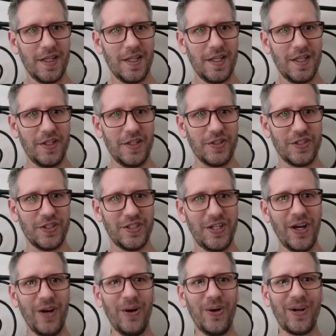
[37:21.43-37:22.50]
It is
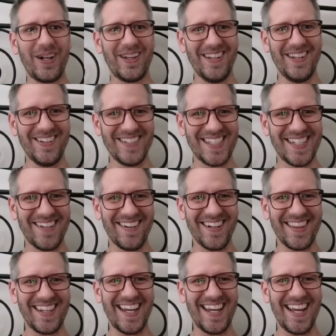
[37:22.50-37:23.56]
so close here at
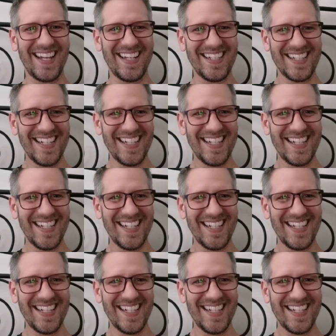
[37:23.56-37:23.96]
the end.